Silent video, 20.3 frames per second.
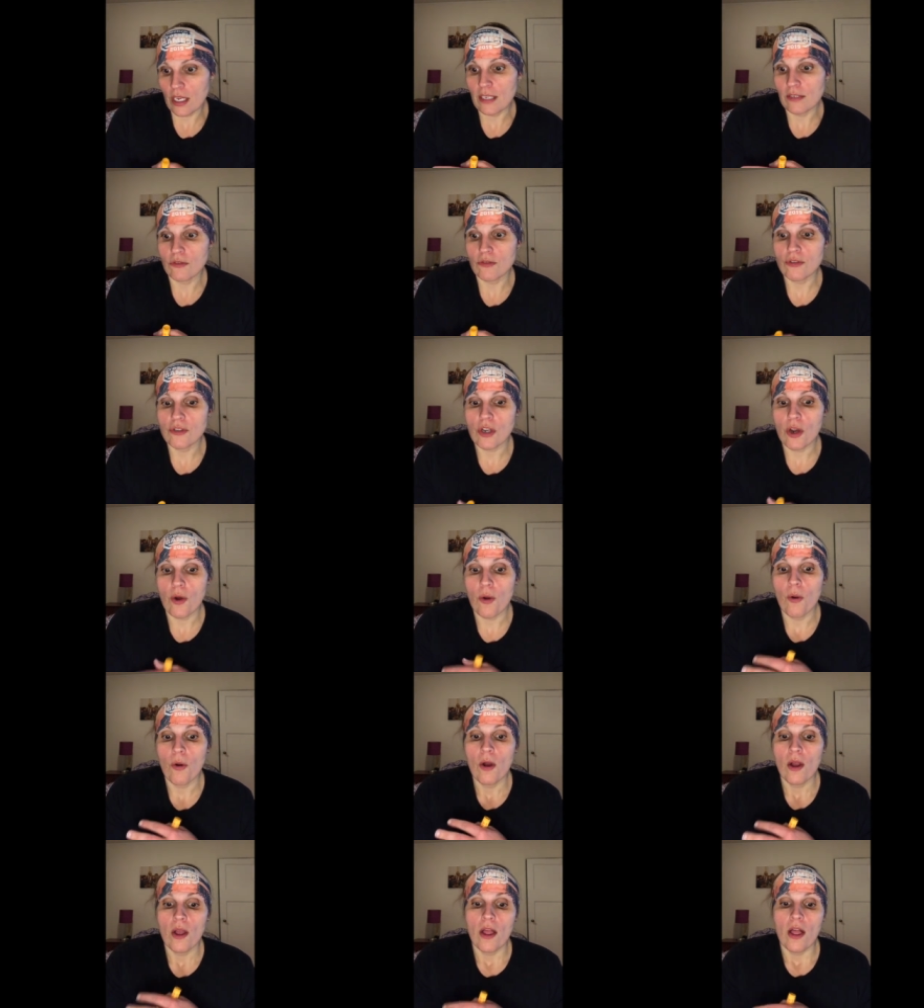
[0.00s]
And
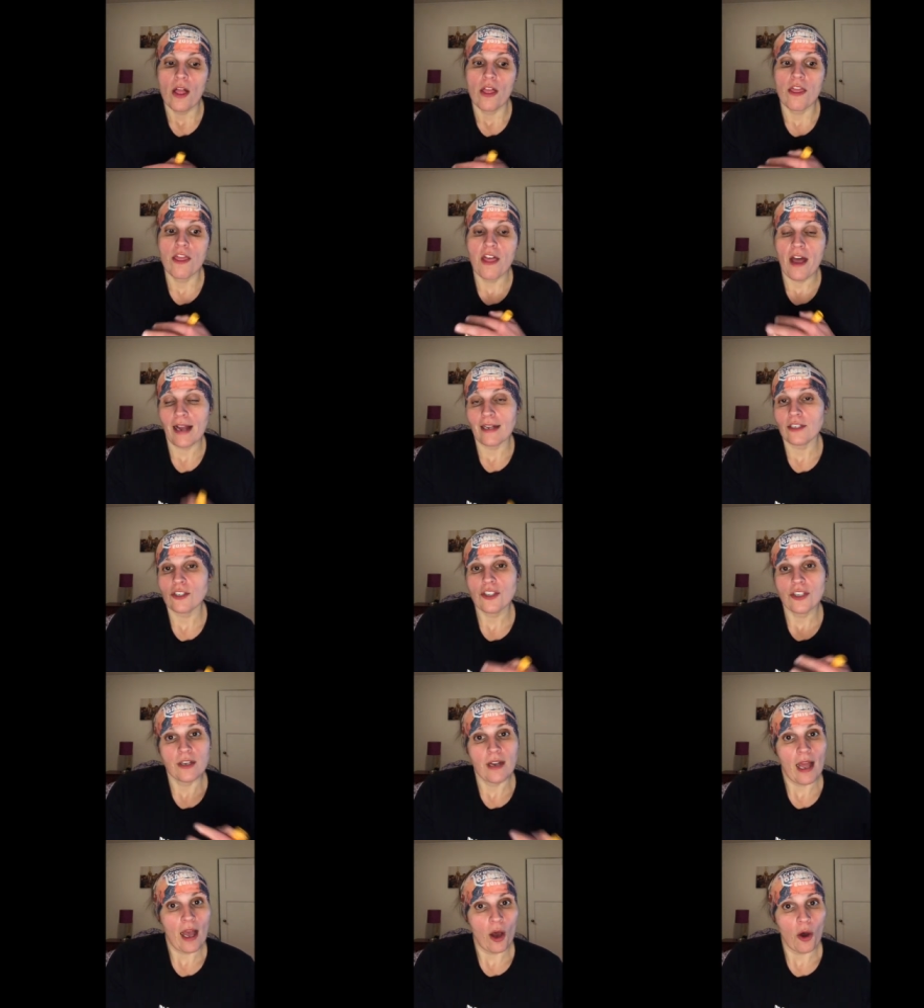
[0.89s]
so that
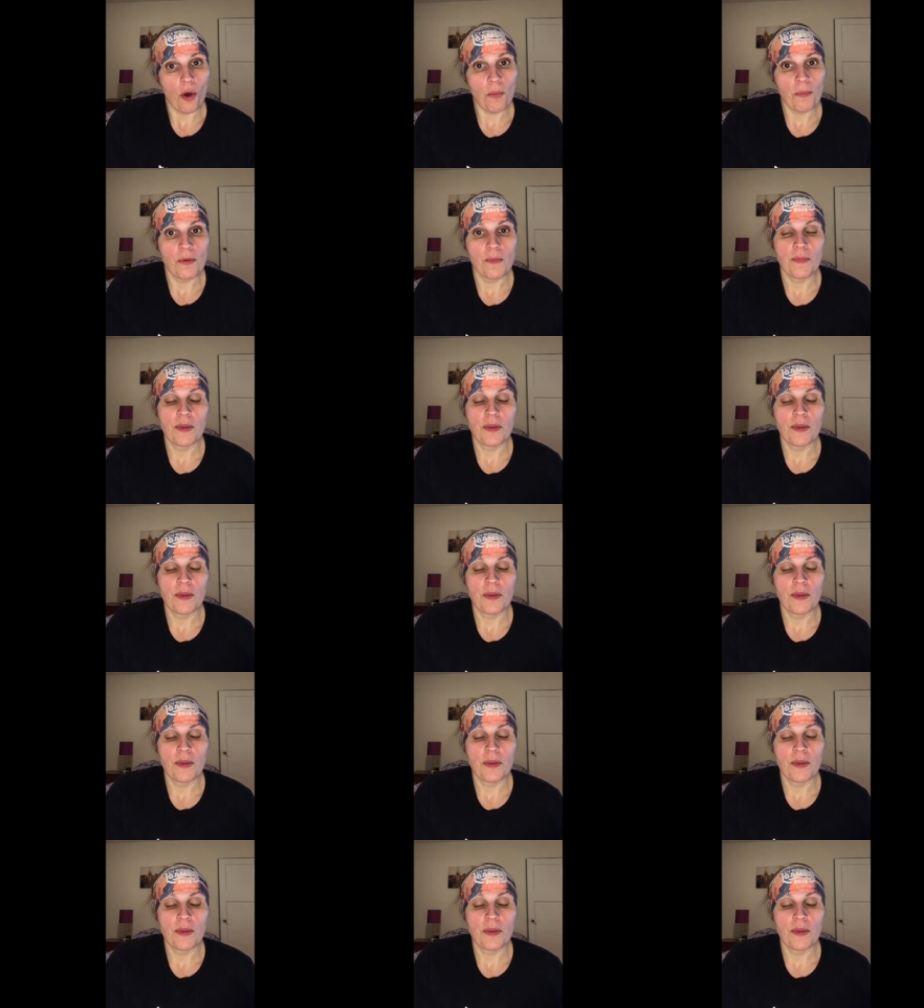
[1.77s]
should help